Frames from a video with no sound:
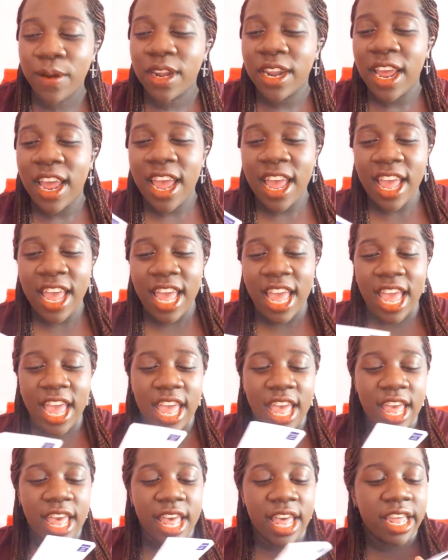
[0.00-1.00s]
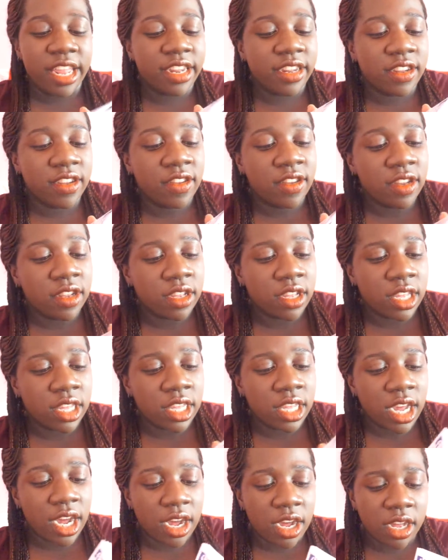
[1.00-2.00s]
him out.
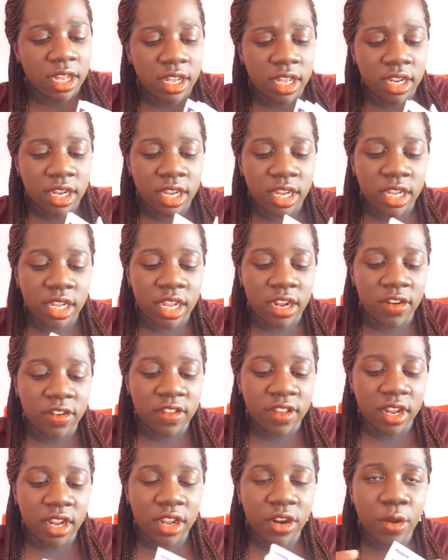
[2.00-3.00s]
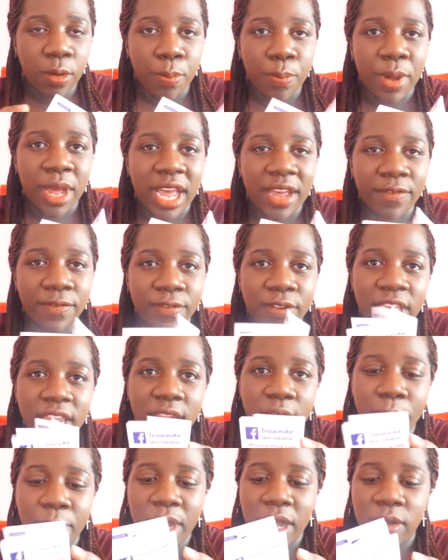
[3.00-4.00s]
And yeah, there's a little
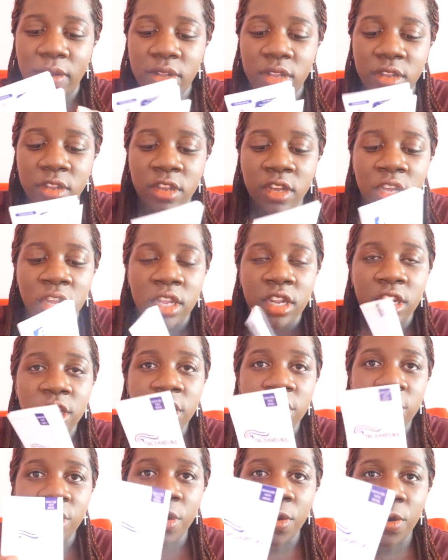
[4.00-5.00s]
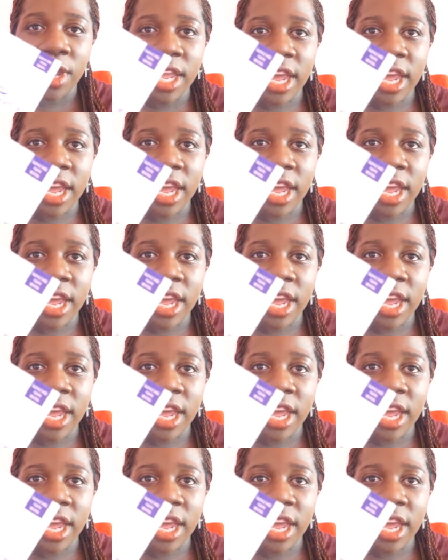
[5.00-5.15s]
pamphlet about the